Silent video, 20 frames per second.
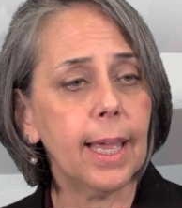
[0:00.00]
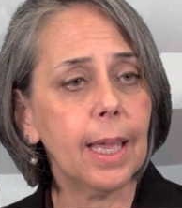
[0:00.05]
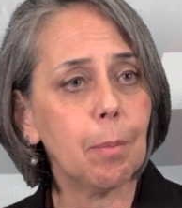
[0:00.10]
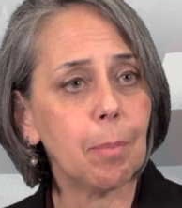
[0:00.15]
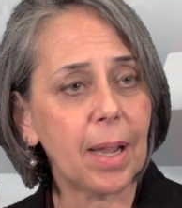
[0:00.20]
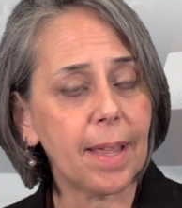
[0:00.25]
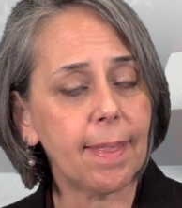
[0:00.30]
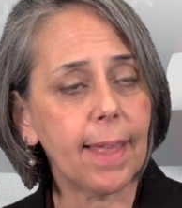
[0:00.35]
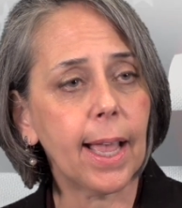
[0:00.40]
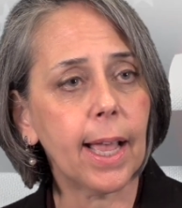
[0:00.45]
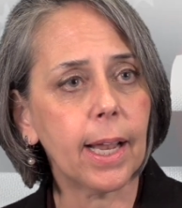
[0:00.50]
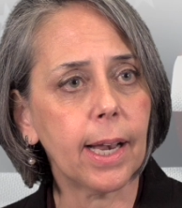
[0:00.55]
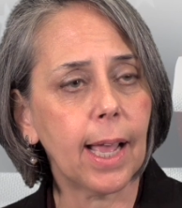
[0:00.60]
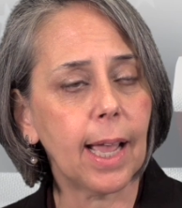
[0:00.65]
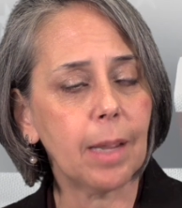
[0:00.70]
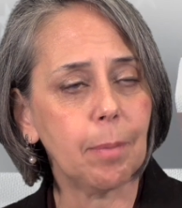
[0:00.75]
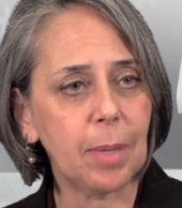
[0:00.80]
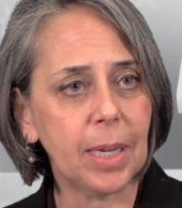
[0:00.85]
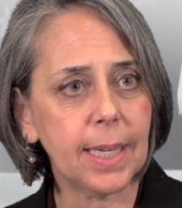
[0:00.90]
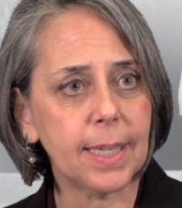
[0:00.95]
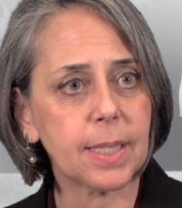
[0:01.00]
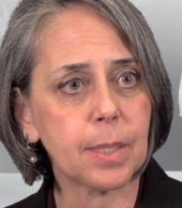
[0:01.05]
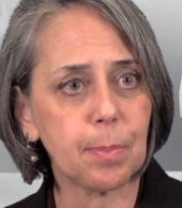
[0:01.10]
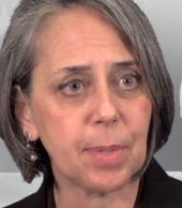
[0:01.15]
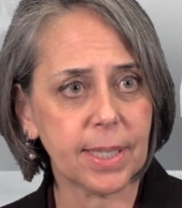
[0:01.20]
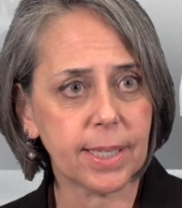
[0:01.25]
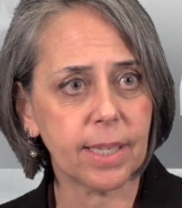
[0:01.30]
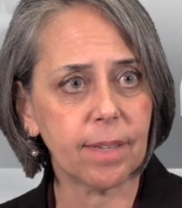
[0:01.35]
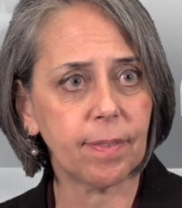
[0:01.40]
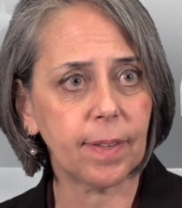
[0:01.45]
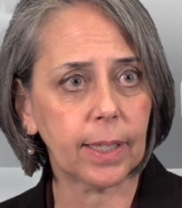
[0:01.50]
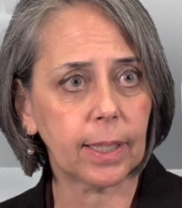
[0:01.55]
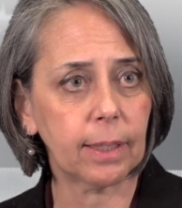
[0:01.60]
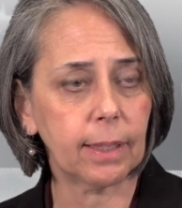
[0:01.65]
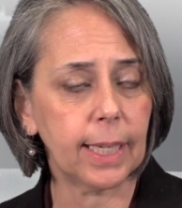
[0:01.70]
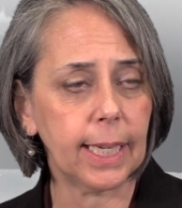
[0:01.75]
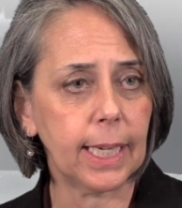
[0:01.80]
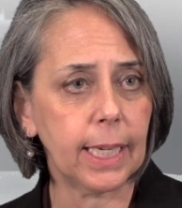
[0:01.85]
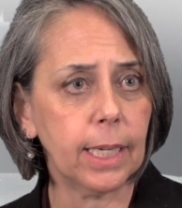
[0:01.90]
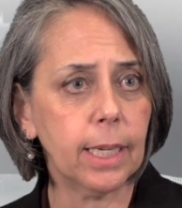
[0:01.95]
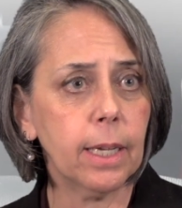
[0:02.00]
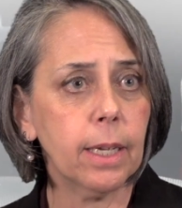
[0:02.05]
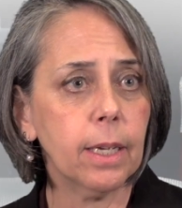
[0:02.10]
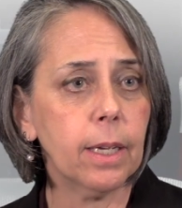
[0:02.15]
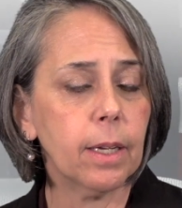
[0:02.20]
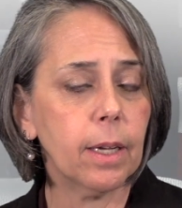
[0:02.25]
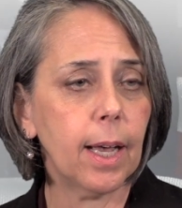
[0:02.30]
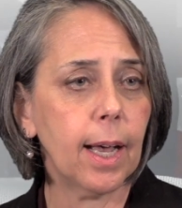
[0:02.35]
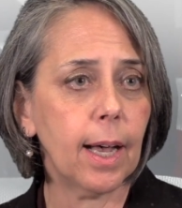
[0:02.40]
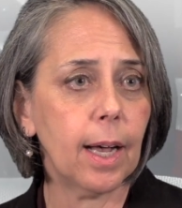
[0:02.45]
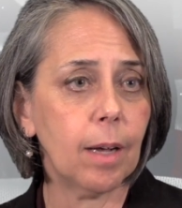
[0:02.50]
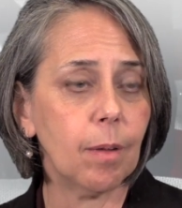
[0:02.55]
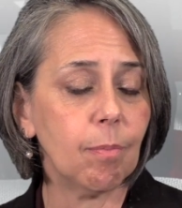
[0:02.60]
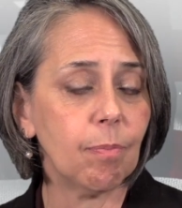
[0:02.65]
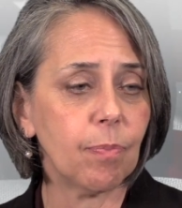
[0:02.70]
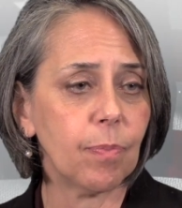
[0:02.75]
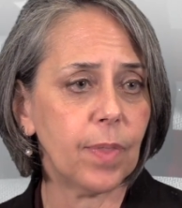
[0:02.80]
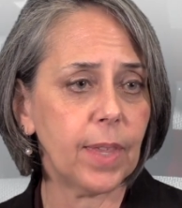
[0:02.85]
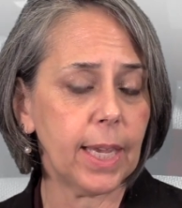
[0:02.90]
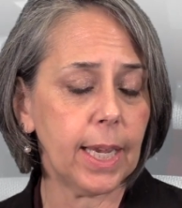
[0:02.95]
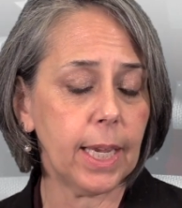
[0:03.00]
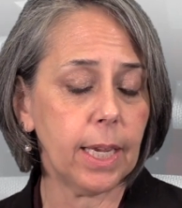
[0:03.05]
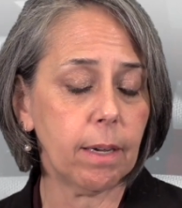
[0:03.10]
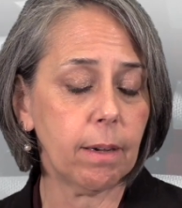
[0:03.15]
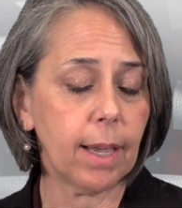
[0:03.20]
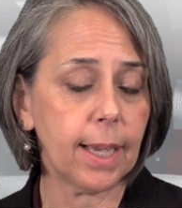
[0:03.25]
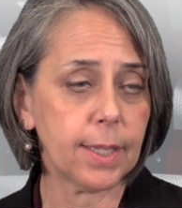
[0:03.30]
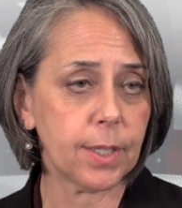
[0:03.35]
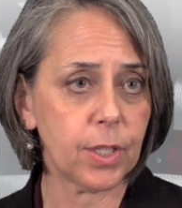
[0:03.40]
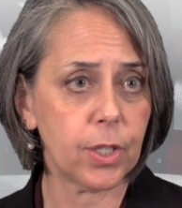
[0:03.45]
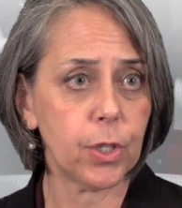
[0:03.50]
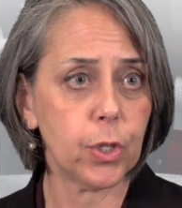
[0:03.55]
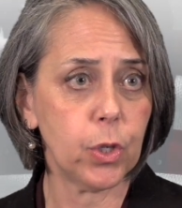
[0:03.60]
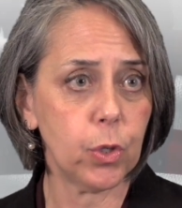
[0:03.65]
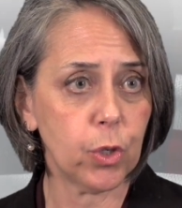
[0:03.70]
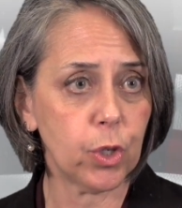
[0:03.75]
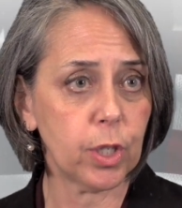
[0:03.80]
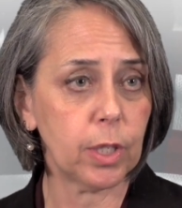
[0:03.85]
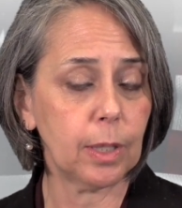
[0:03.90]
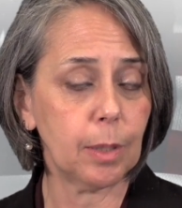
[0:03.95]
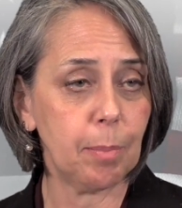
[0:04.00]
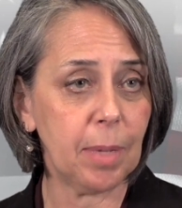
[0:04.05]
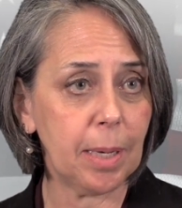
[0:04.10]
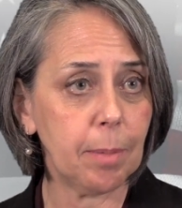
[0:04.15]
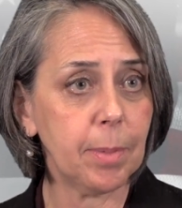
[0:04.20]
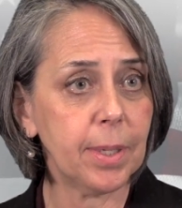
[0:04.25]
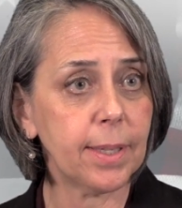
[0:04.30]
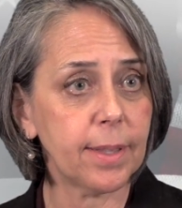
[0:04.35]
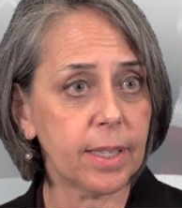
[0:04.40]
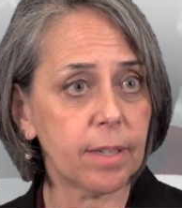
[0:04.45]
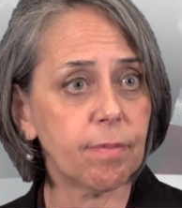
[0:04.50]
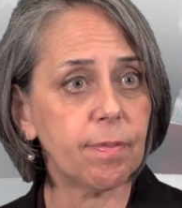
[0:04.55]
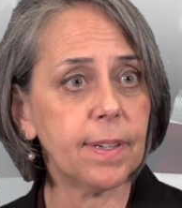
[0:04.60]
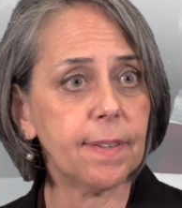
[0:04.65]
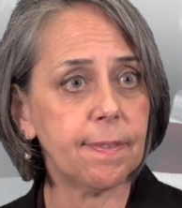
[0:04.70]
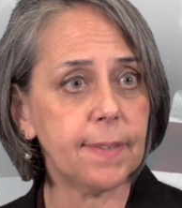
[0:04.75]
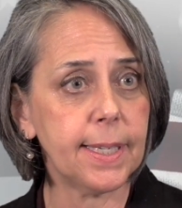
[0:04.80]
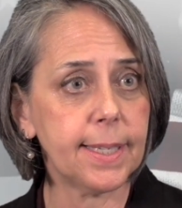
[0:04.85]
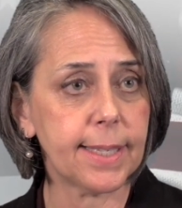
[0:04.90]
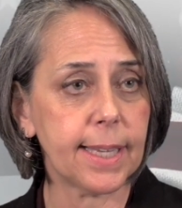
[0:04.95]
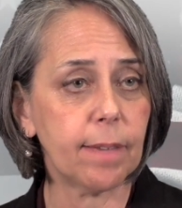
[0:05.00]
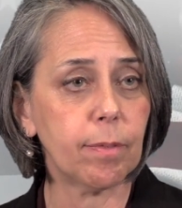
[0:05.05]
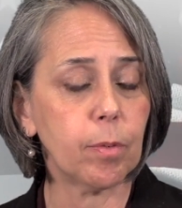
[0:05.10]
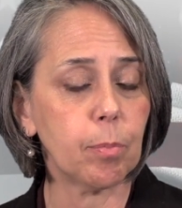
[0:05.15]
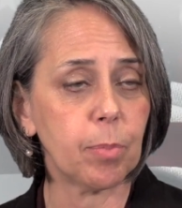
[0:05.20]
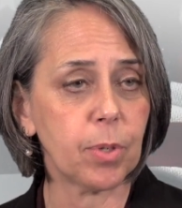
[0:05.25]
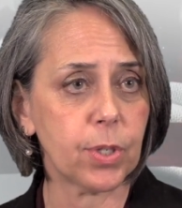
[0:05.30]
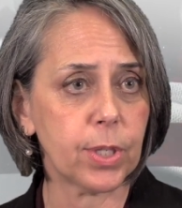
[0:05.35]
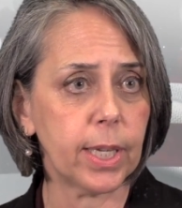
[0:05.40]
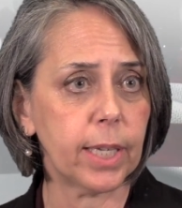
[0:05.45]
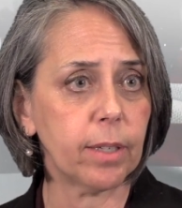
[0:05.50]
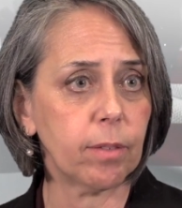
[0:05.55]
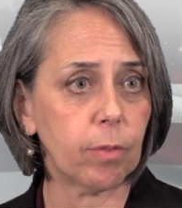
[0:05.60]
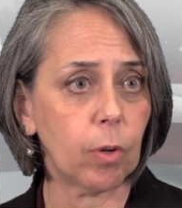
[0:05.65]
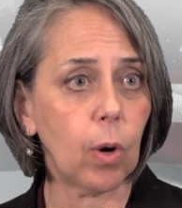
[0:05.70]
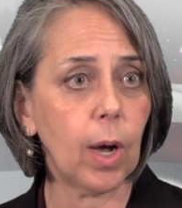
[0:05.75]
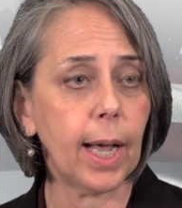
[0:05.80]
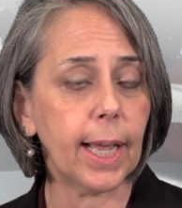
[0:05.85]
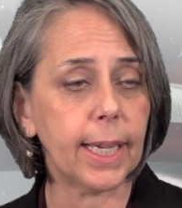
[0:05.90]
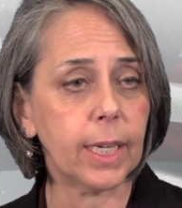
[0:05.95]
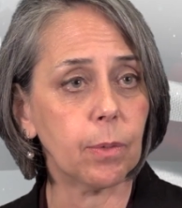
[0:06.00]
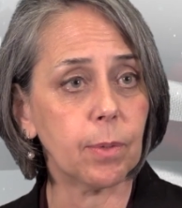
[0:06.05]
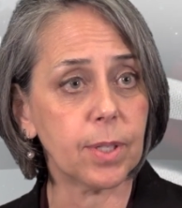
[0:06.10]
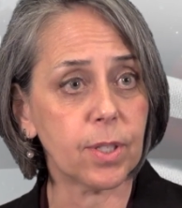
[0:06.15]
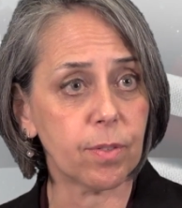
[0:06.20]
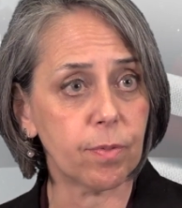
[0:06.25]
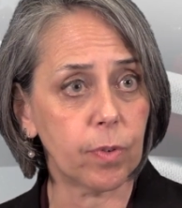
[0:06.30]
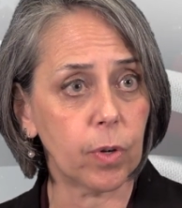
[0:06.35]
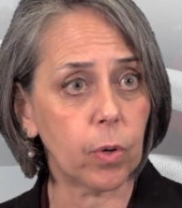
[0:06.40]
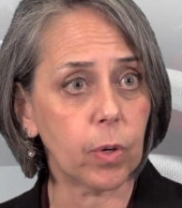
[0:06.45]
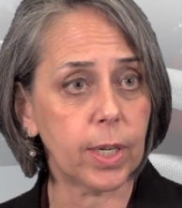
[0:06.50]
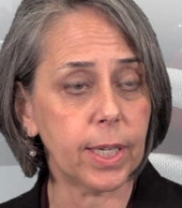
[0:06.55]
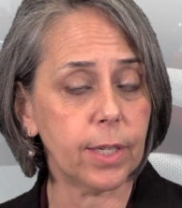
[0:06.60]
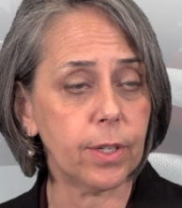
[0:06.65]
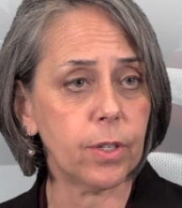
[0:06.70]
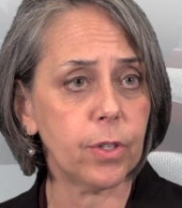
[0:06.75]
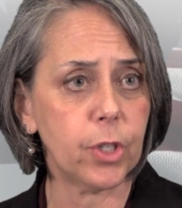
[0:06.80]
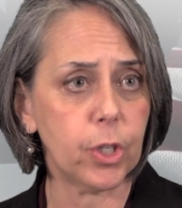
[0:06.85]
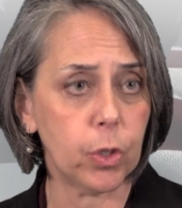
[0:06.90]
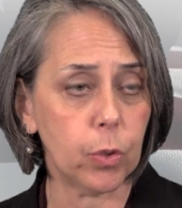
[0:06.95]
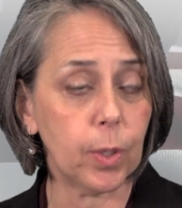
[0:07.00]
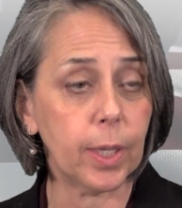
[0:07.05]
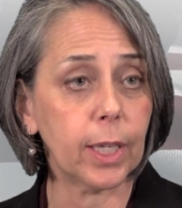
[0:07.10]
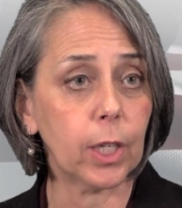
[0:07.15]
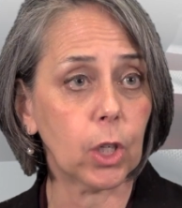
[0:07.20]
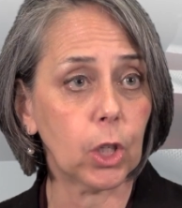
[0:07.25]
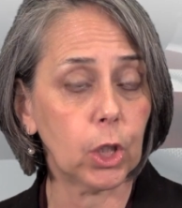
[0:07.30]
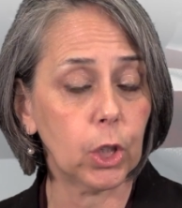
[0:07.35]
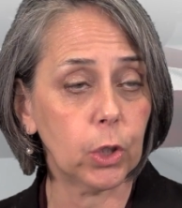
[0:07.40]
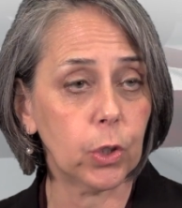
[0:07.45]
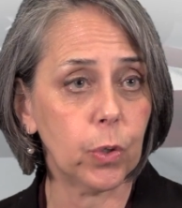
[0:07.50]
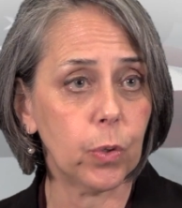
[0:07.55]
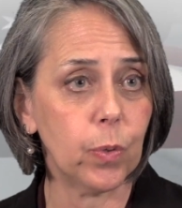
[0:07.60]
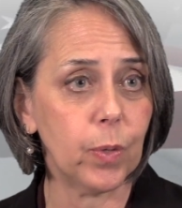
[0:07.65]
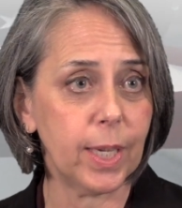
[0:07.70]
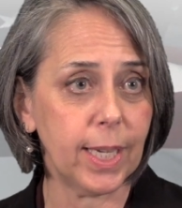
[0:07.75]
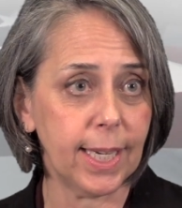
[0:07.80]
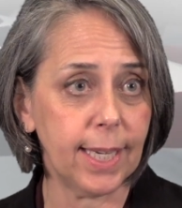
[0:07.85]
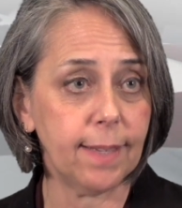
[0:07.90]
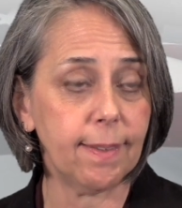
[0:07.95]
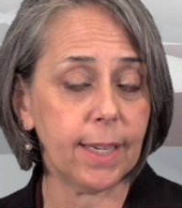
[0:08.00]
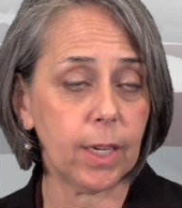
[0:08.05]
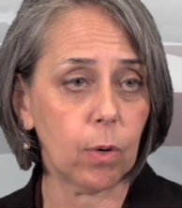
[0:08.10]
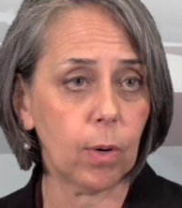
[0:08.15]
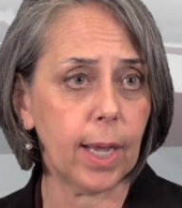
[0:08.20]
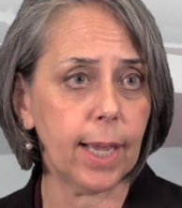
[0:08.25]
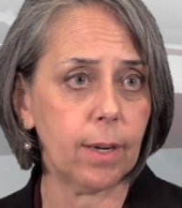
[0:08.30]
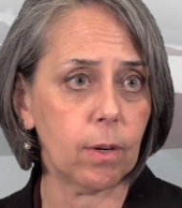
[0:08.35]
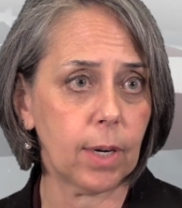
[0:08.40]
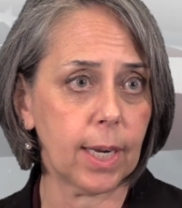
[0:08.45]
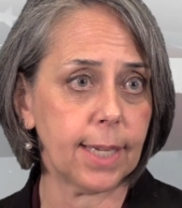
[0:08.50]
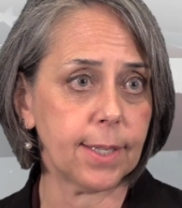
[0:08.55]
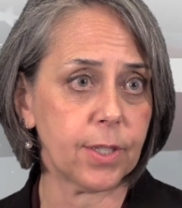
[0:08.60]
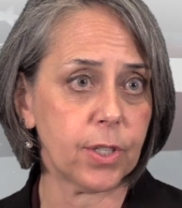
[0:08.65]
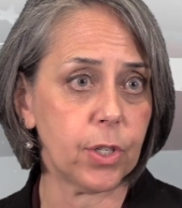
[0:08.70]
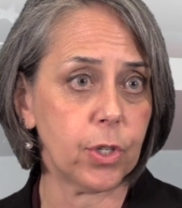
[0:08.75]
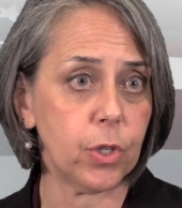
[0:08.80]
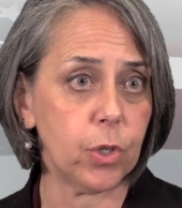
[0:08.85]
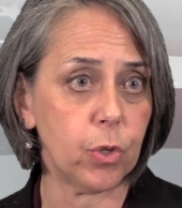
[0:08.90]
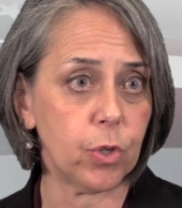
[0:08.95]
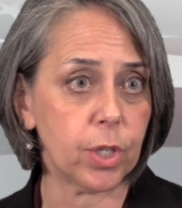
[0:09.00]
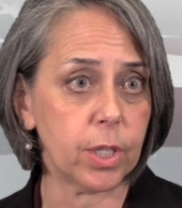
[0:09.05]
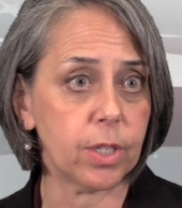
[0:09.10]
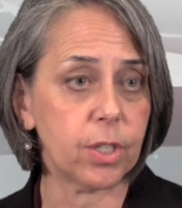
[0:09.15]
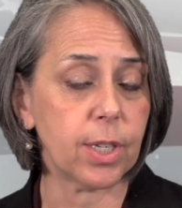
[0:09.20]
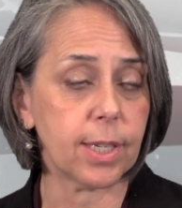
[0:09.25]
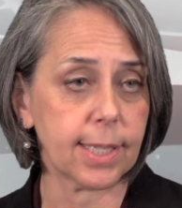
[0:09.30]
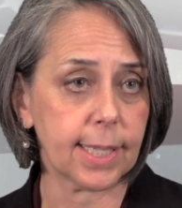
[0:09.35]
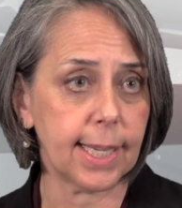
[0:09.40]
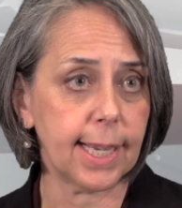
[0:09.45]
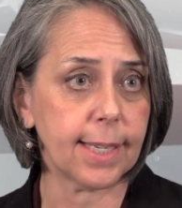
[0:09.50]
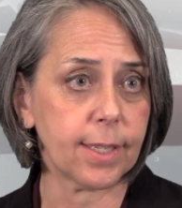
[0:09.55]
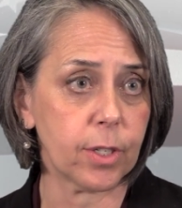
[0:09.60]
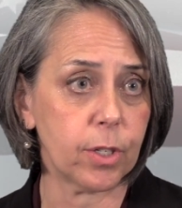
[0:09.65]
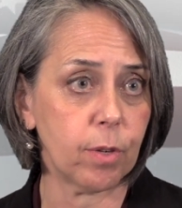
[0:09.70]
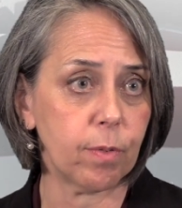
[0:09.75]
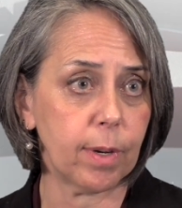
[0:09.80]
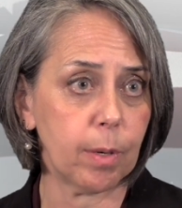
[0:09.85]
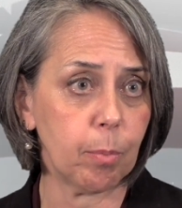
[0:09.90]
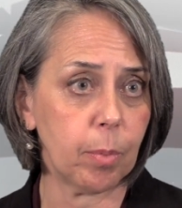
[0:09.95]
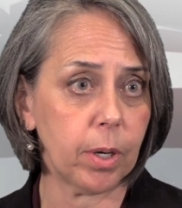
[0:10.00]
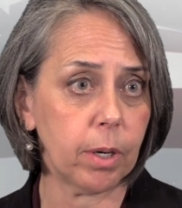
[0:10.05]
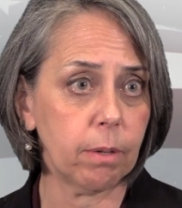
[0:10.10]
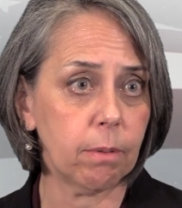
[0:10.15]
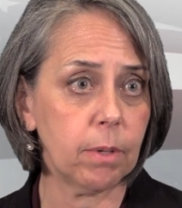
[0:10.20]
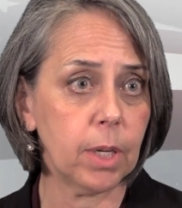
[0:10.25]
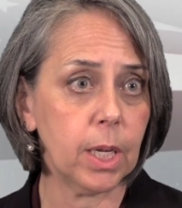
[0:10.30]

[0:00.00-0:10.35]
And by that, I mean specifically the constitutional amendment that 57% of Ohioans voted to include in the Ohio Constitution just last November.